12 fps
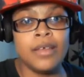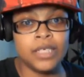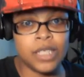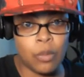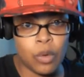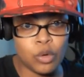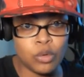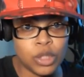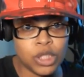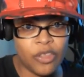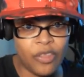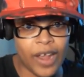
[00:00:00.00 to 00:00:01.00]
someone
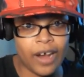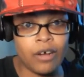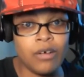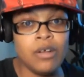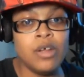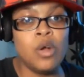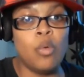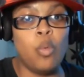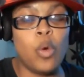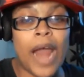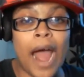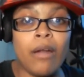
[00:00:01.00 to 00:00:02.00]
who's there
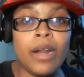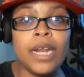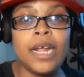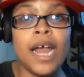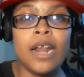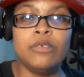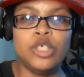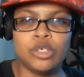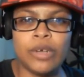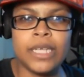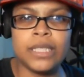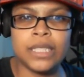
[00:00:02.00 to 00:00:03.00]
without any kind of
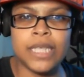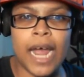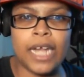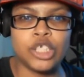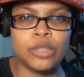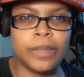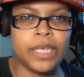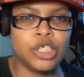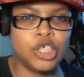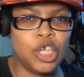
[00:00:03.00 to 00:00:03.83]
strings attached, because